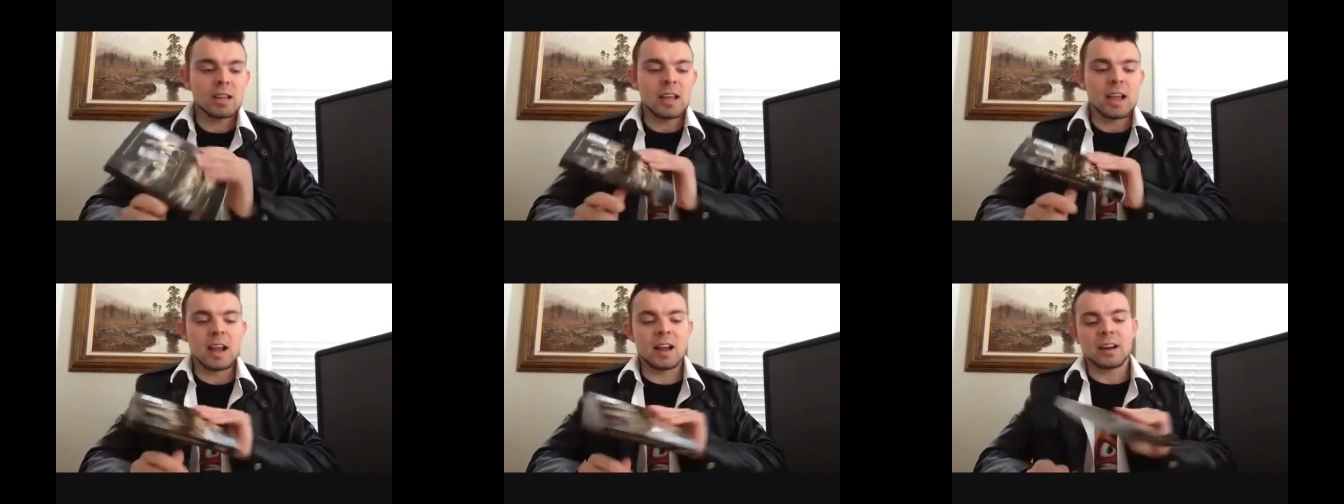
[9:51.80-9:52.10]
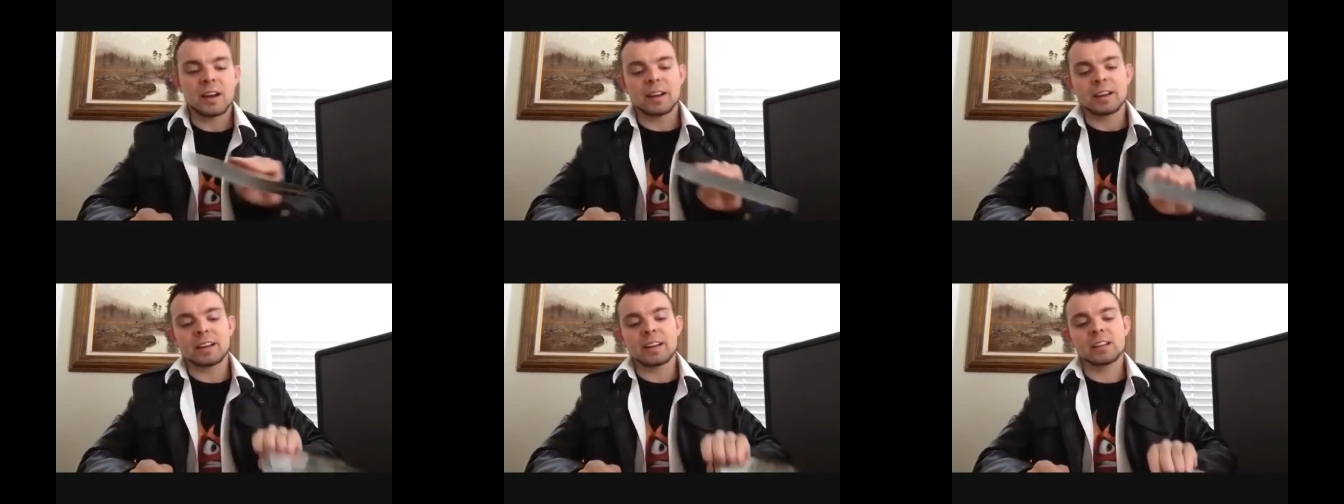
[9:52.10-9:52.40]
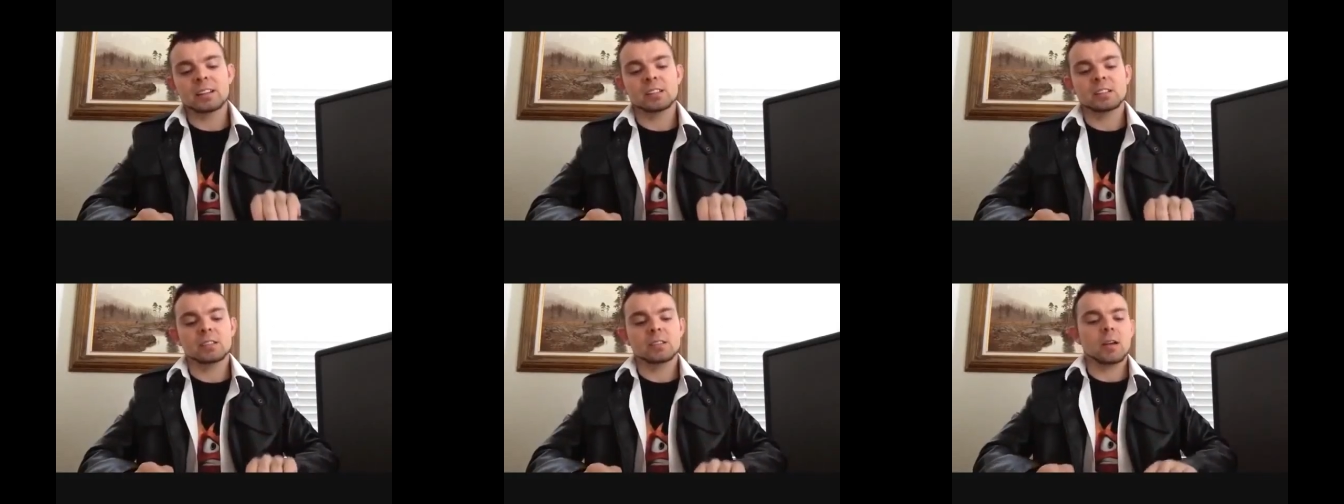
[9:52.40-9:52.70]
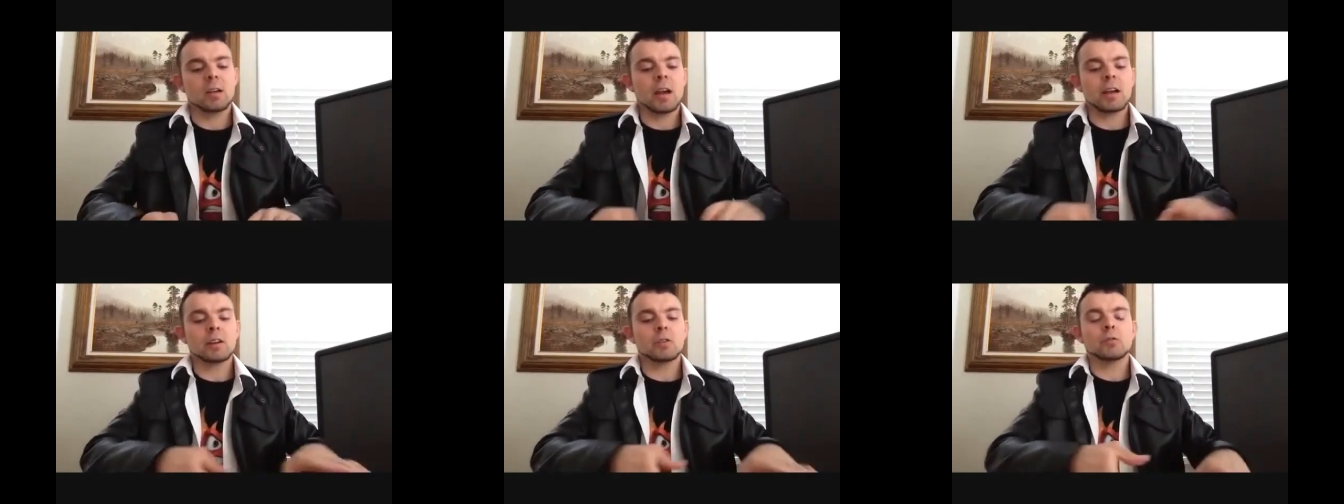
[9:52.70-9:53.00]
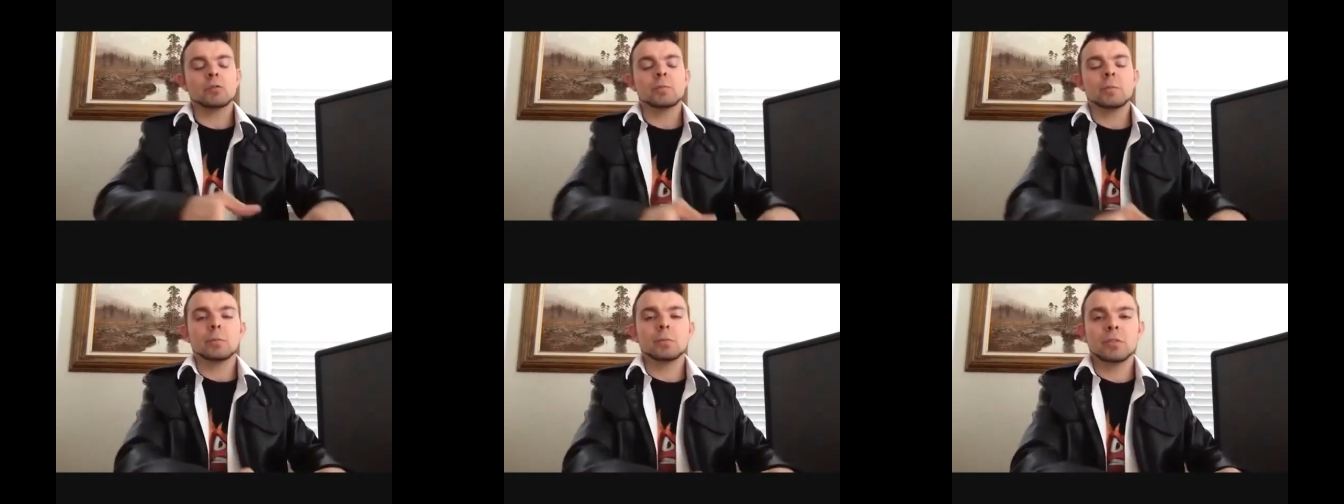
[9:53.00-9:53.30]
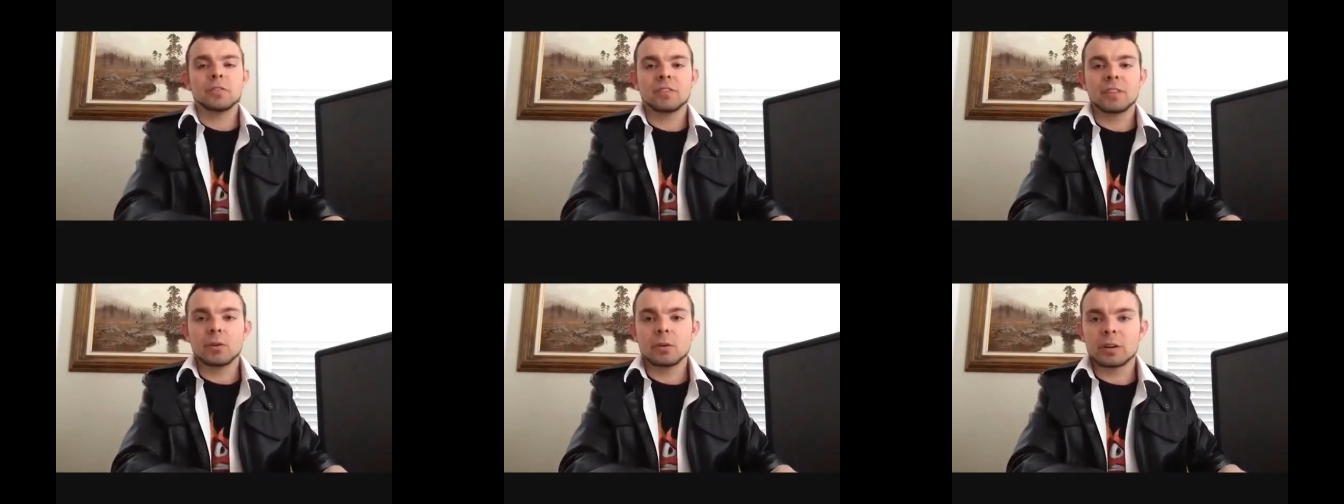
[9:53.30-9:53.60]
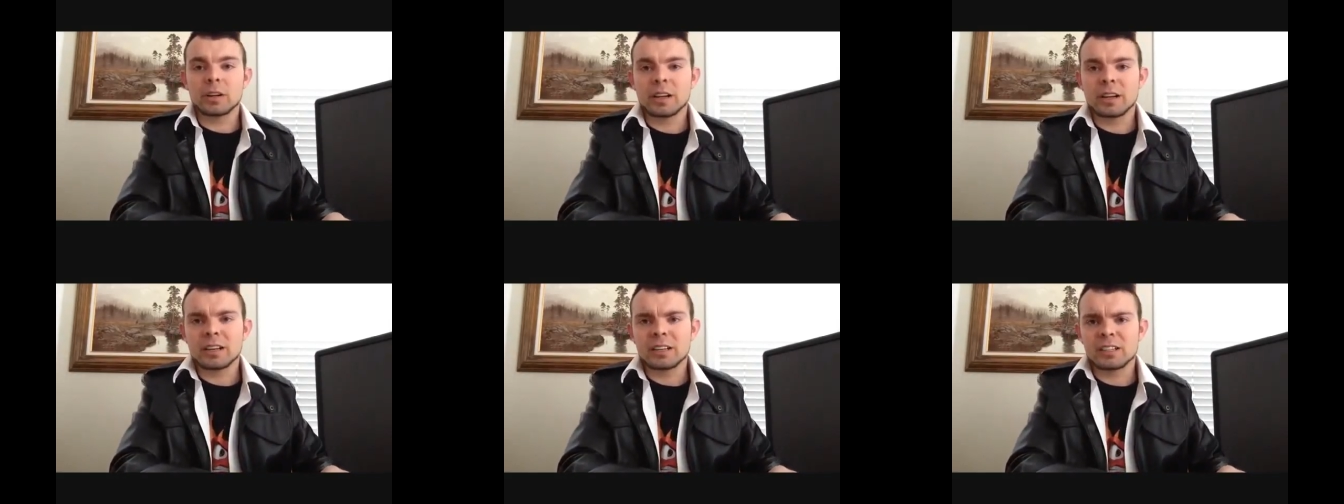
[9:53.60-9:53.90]
and I guess I don't remember if they were
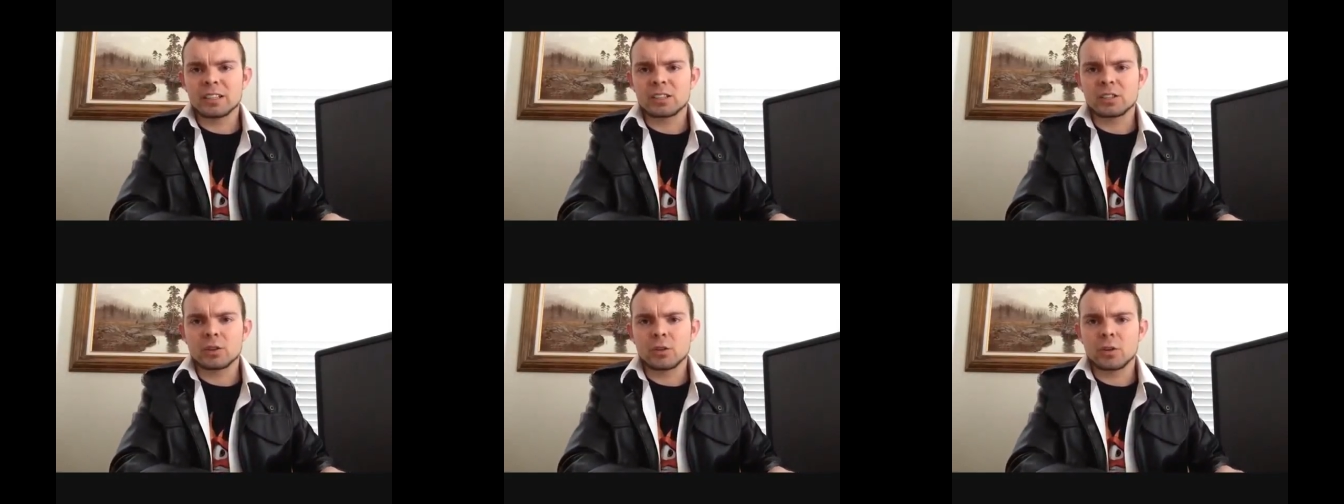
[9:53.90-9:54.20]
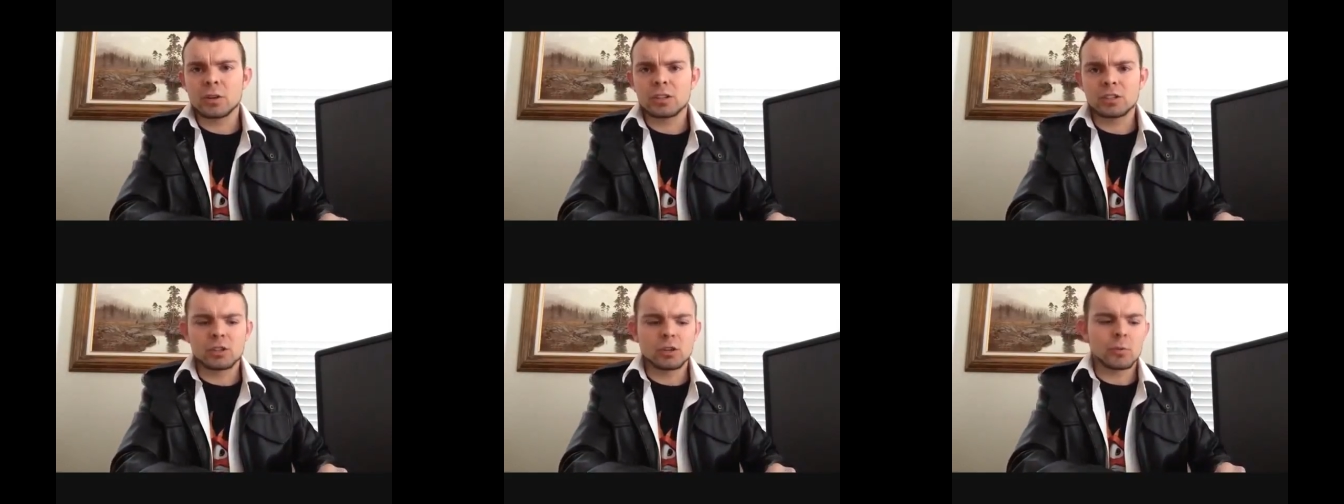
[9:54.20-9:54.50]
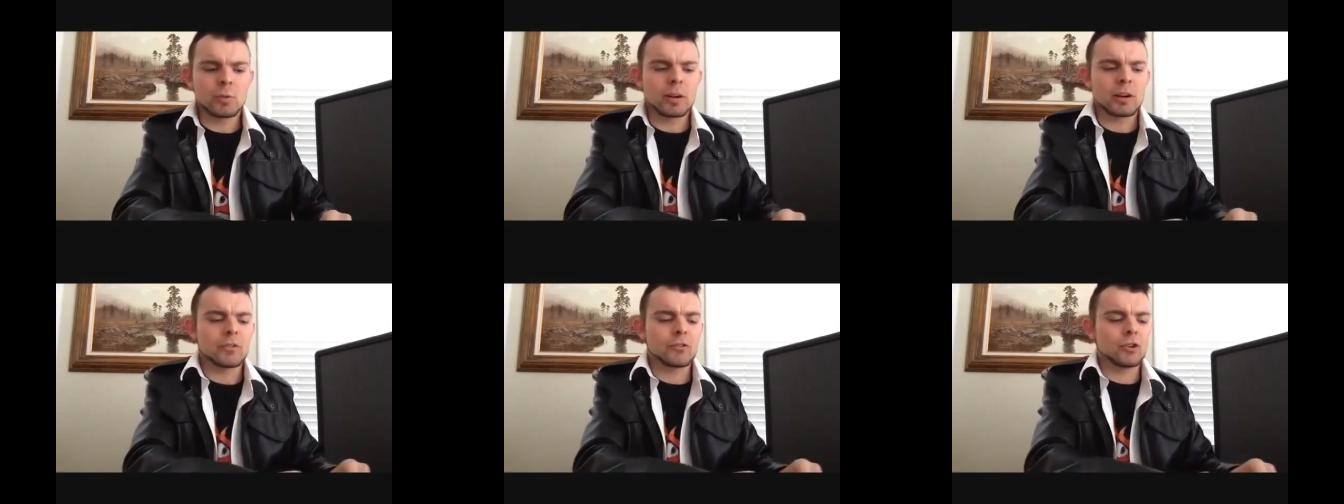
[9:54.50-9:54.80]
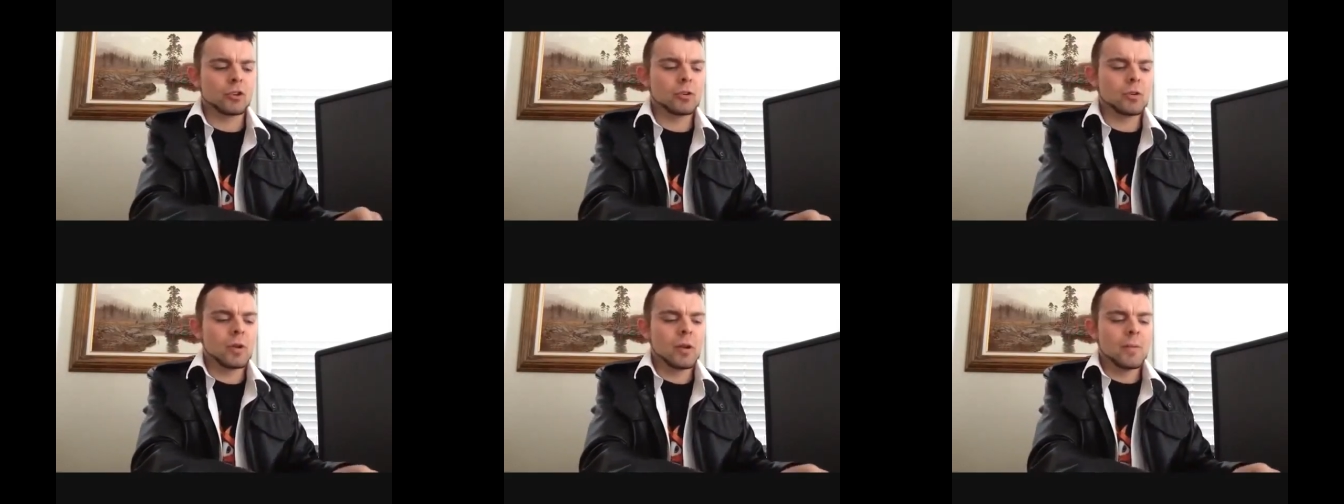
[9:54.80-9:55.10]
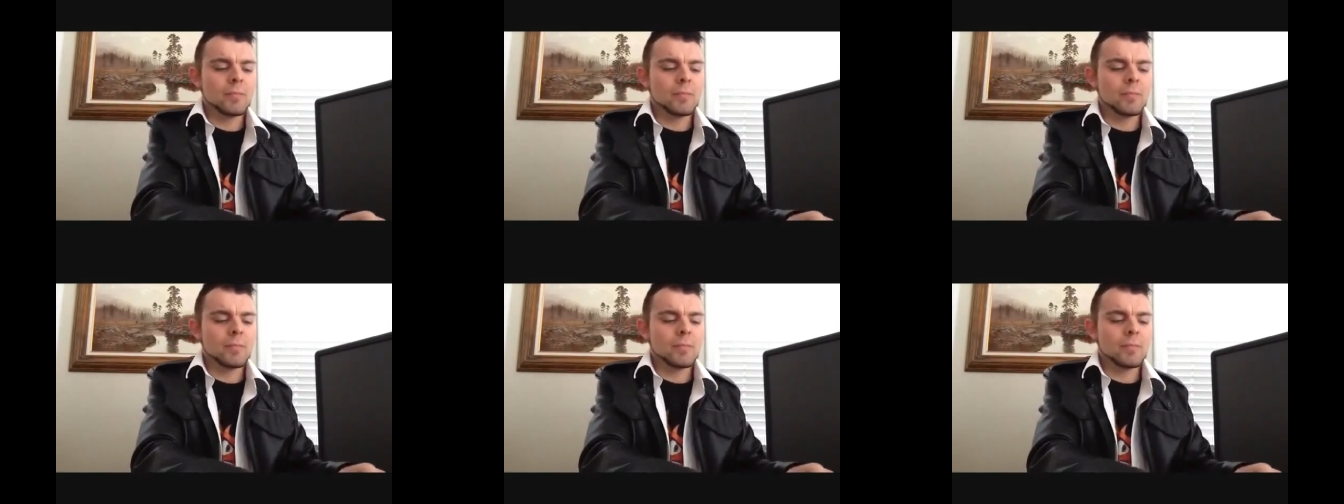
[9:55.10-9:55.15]
getting discouraged or whatever,